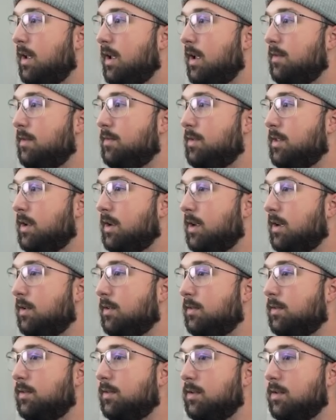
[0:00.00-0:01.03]
everything
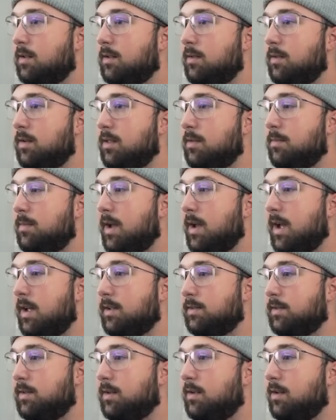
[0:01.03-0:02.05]
else, including the
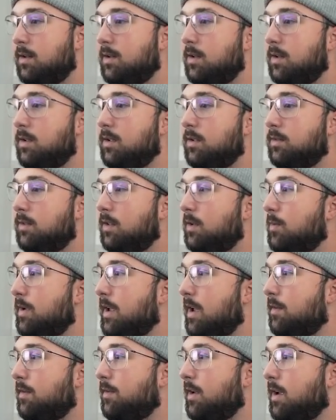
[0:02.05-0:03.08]
mask, so that we
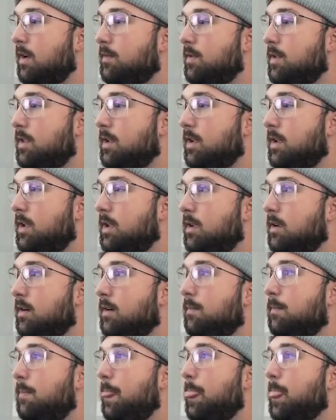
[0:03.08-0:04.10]
have everything
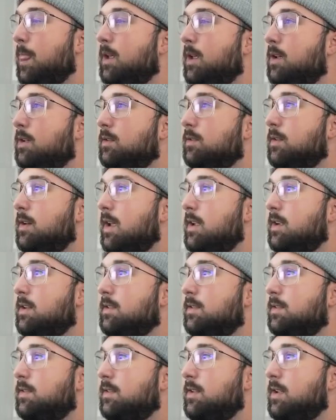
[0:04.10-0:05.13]
here. So now you
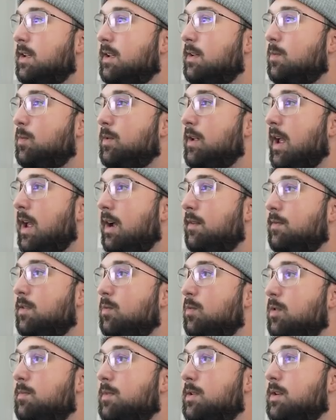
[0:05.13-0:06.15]
can see we have the
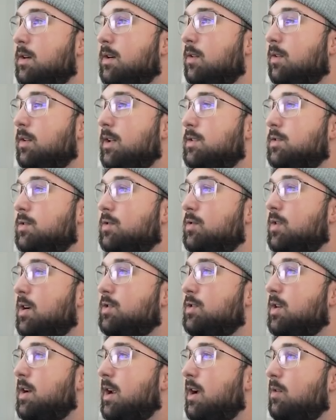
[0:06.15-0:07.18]
wood material. It's
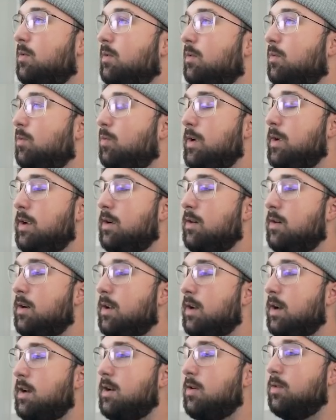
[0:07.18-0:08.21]
stretching out weird,
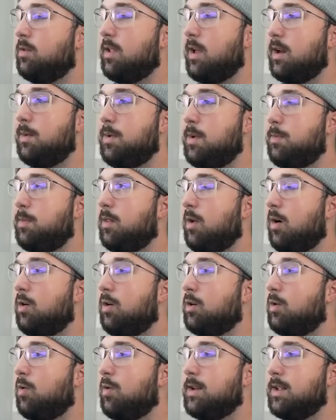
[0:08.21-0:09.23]
and I know a lot of people
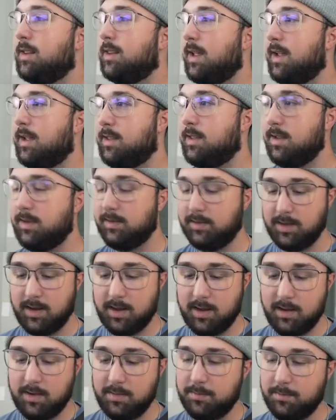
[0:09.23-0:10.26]
aren't going to like this,
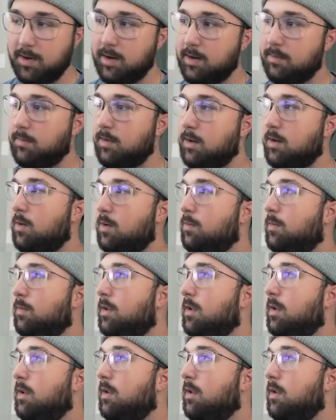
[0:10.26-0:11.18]
but you know,